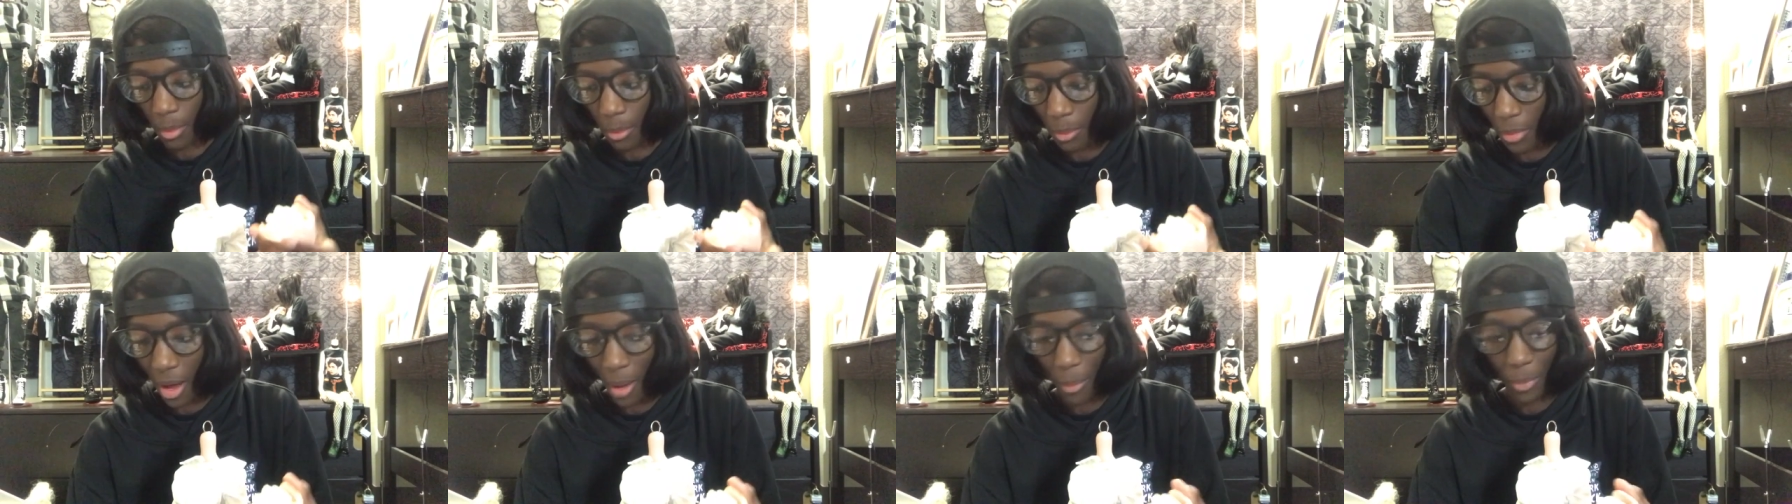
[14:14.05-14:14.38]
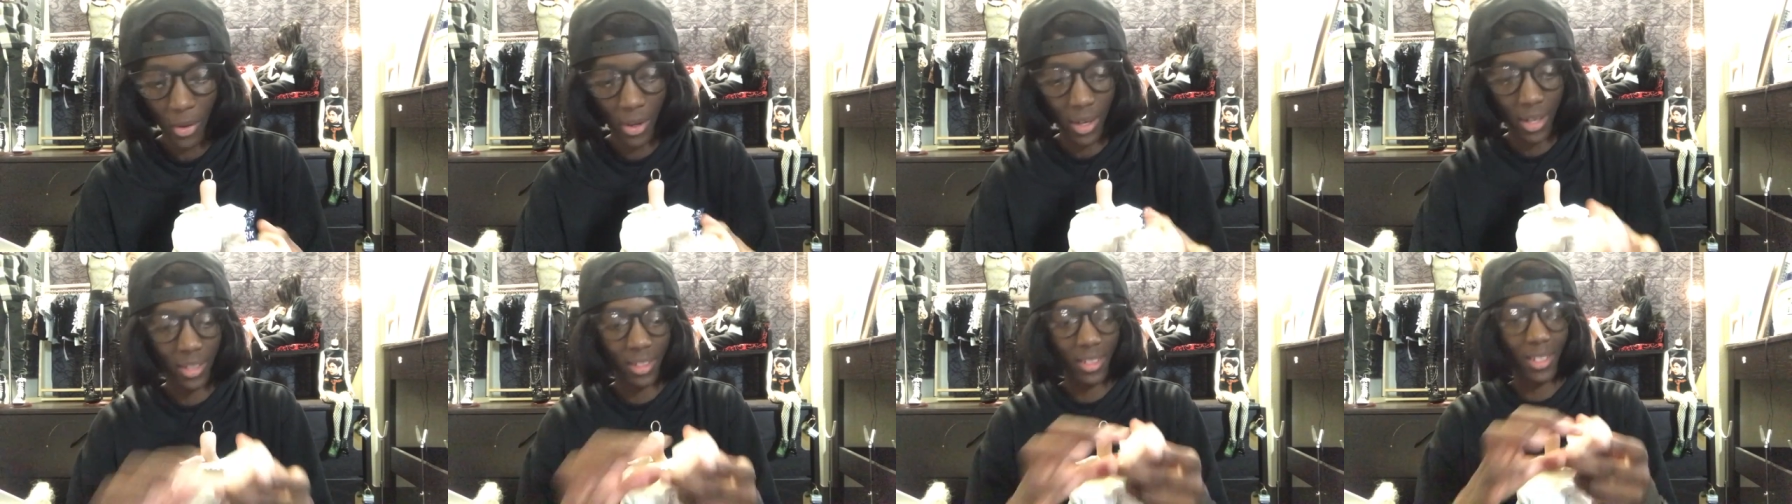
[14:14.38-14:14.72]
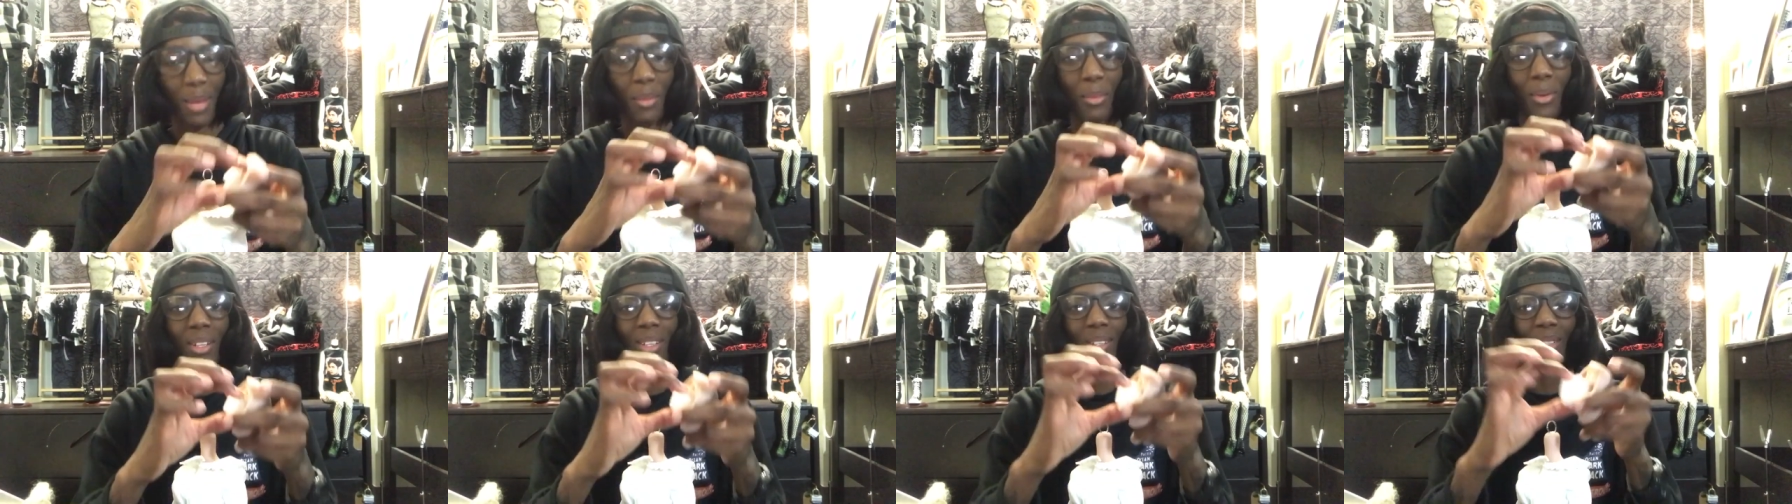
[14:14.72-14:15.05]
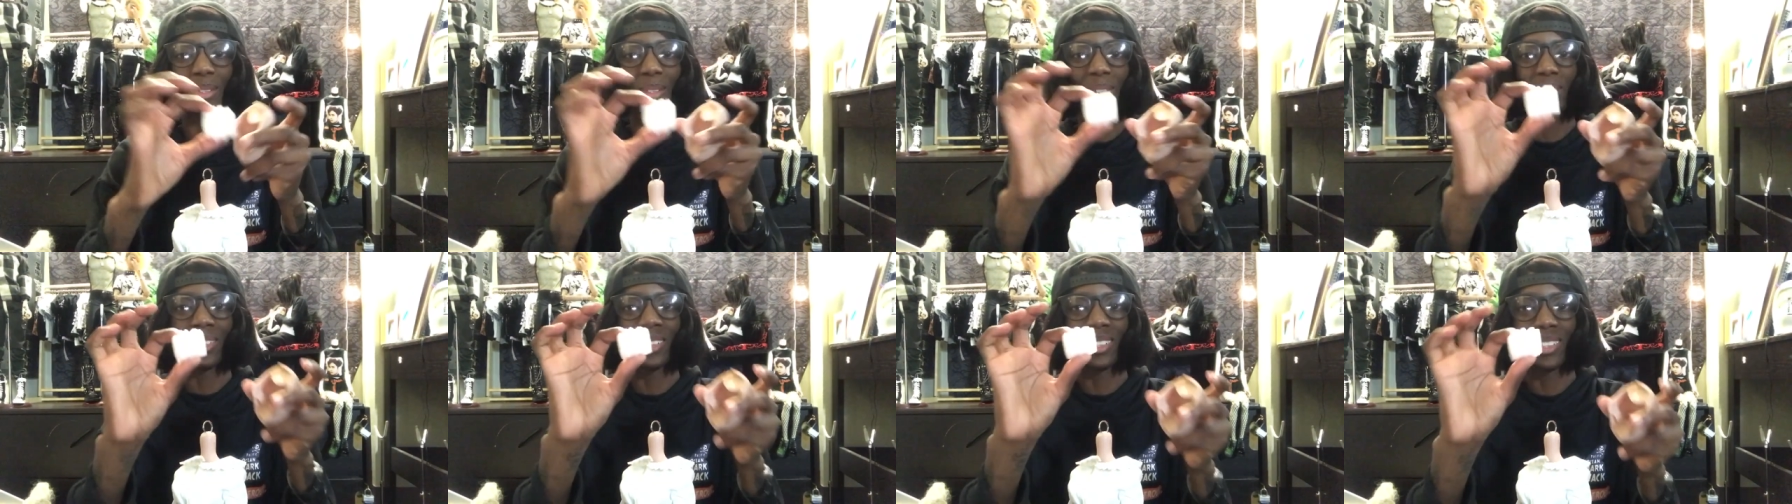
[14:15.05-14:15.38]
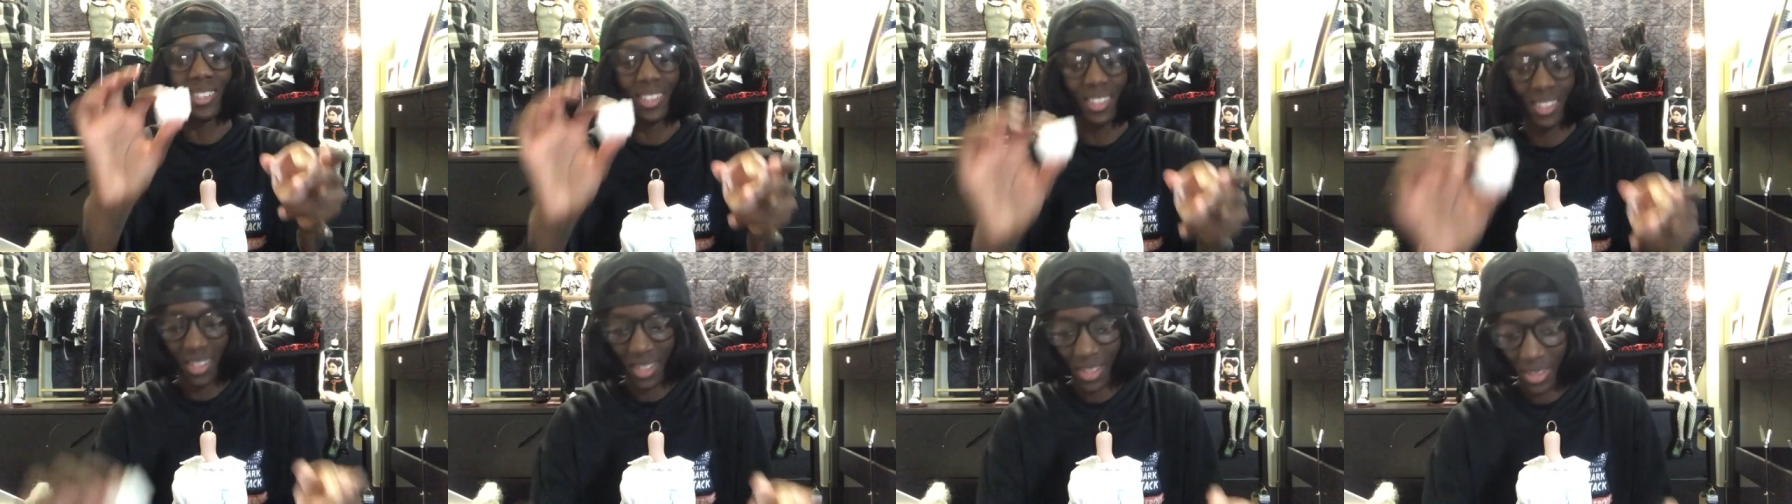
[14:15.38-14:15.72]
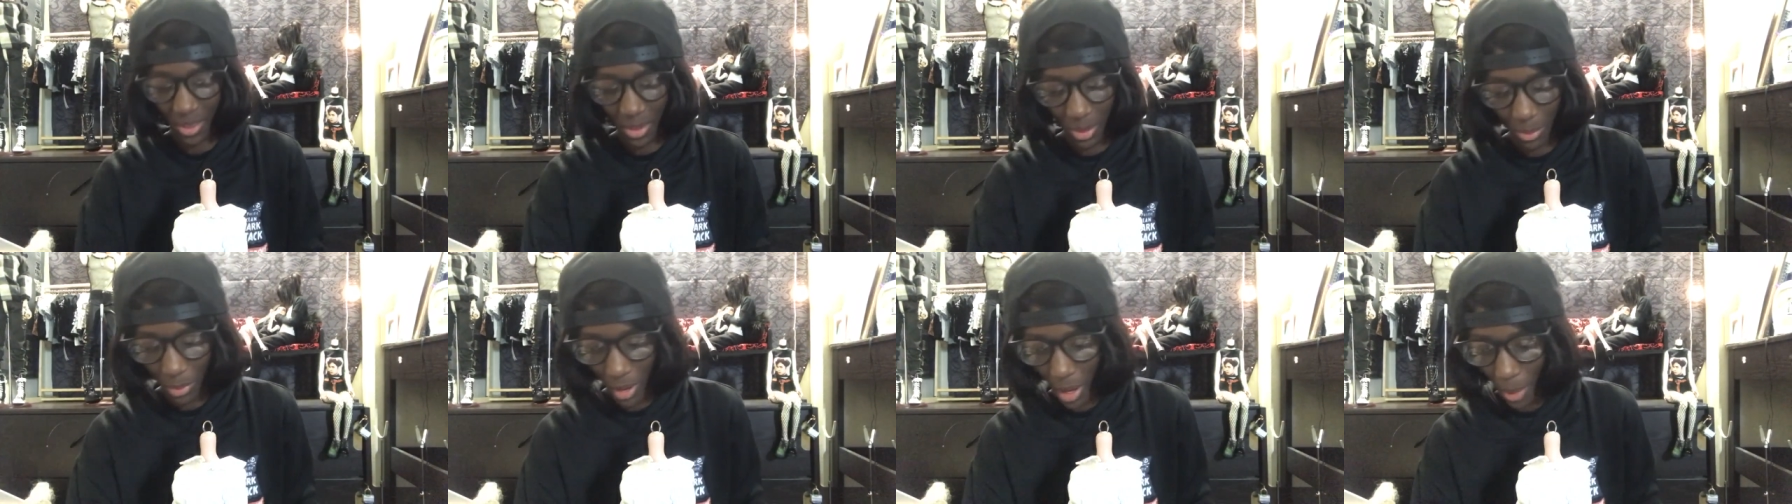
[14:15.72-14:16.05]
pop her on he put little
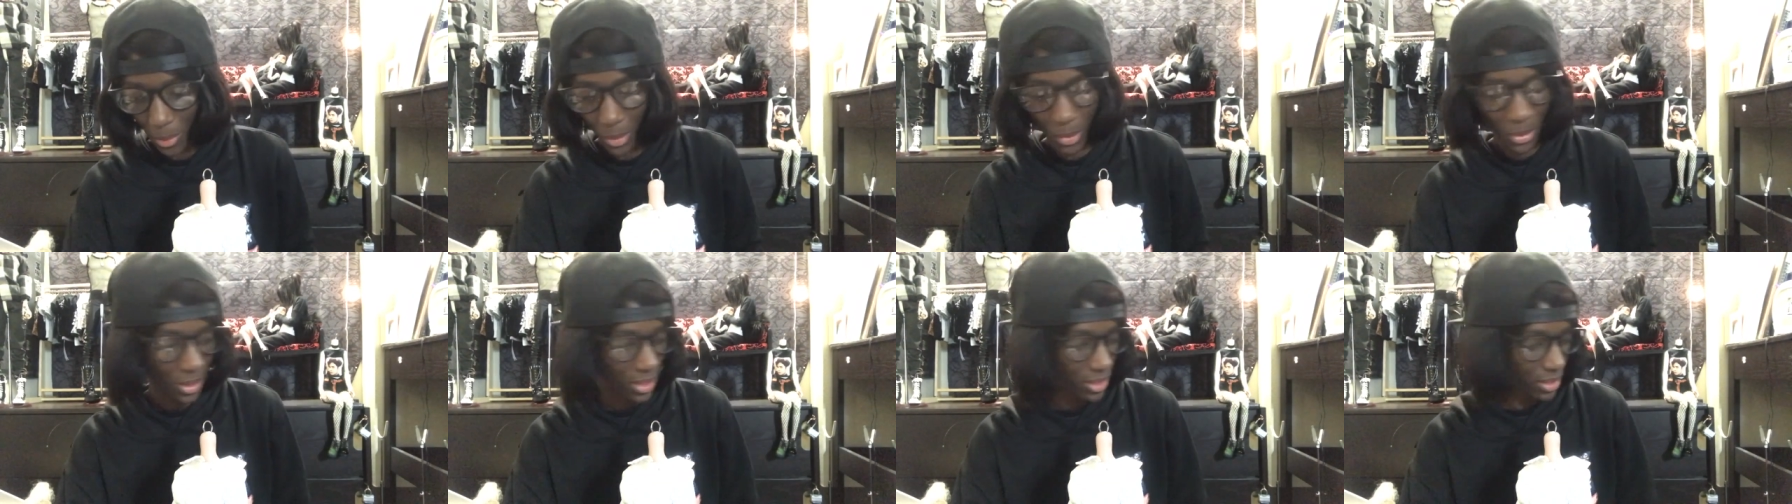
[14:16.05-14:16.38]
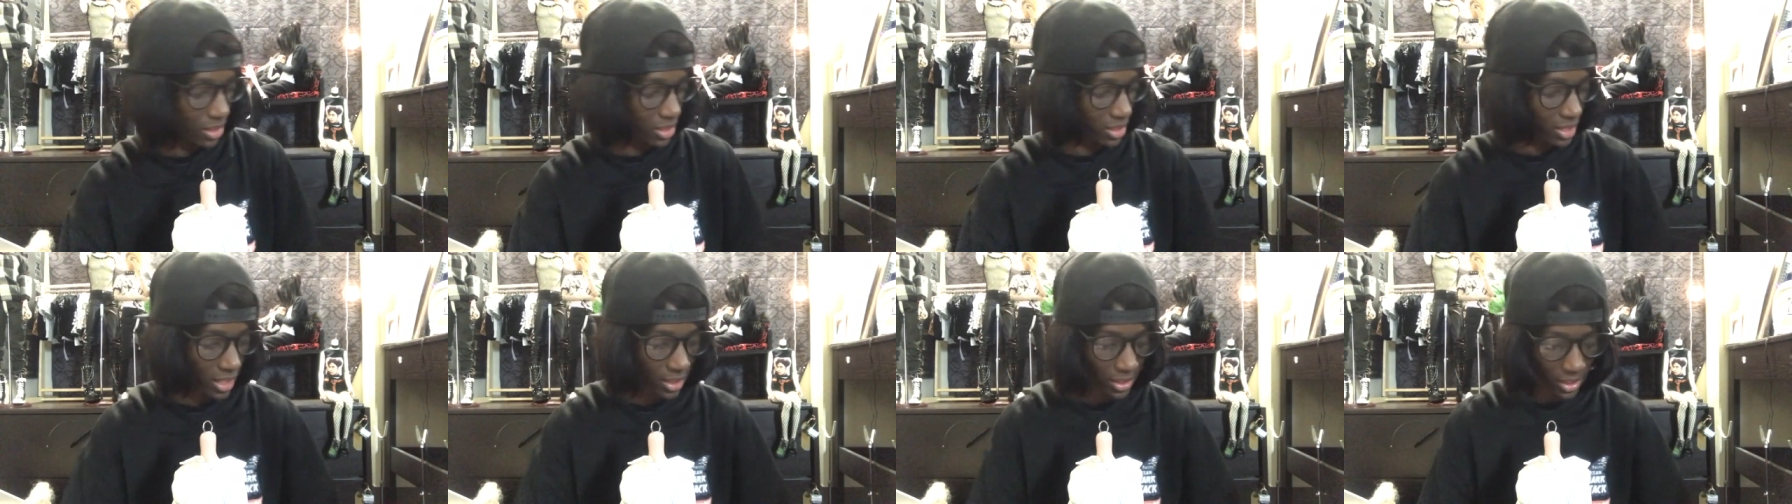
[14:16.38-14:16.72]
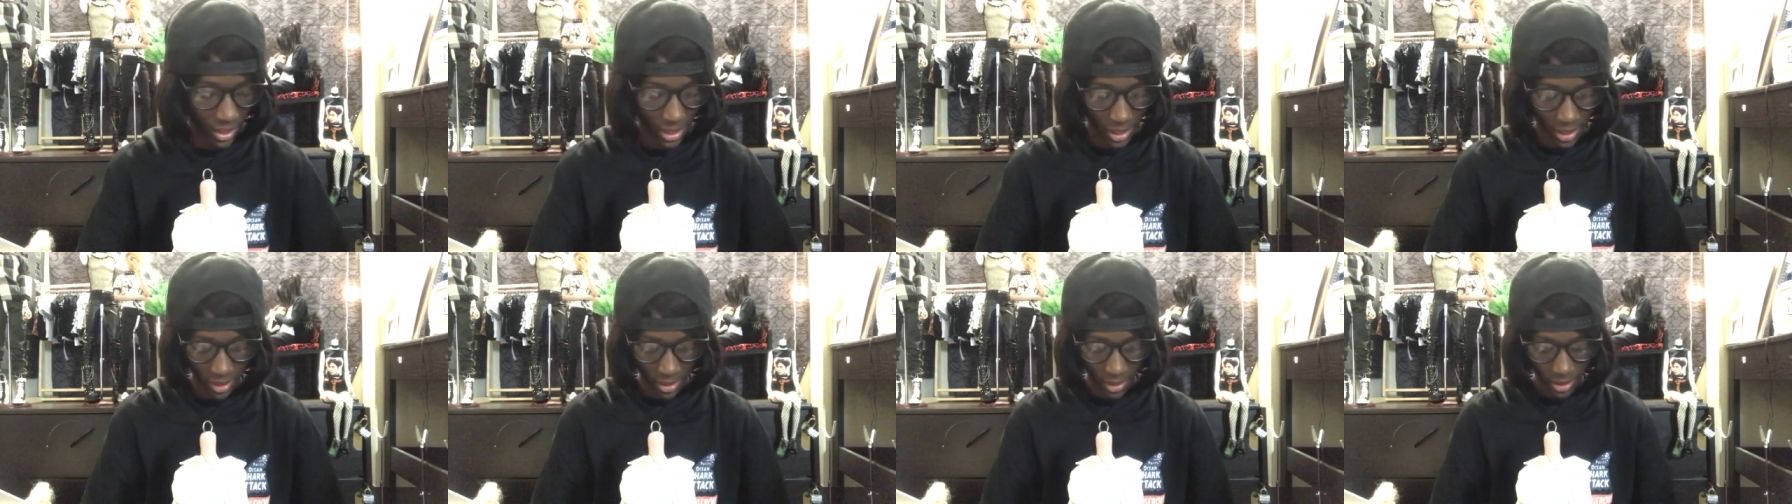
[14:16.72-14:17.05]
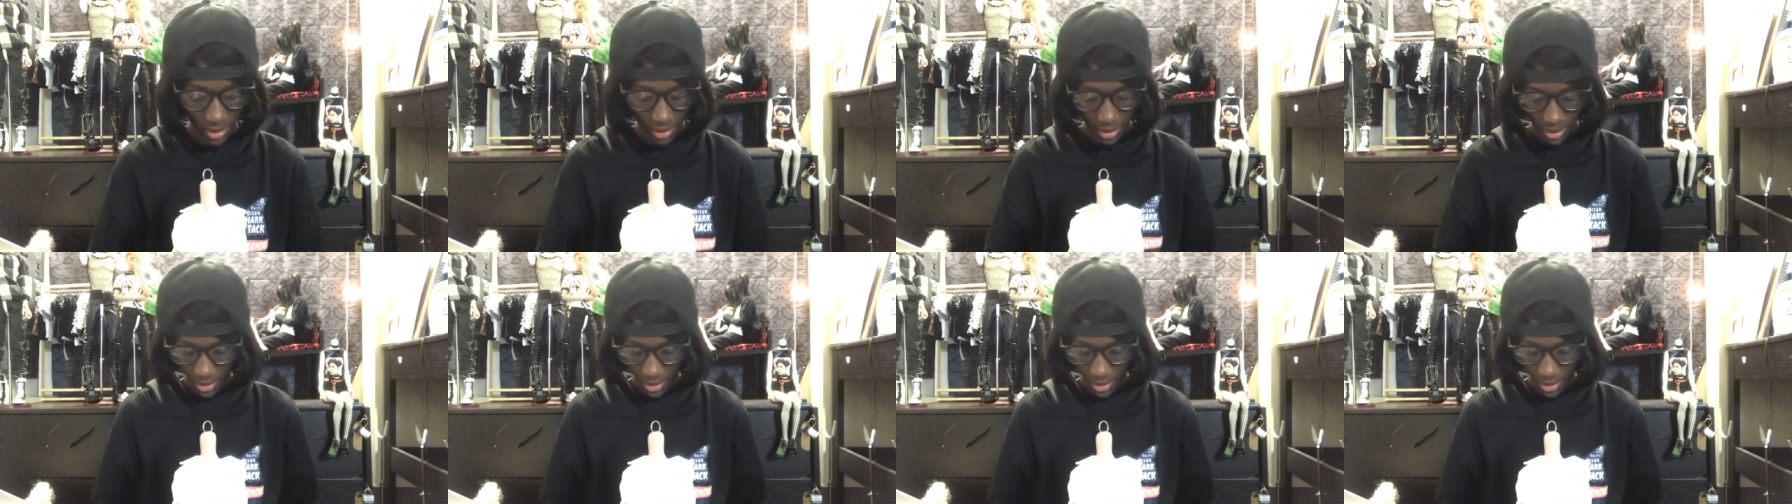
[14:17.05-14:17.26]
little popcorns inside their head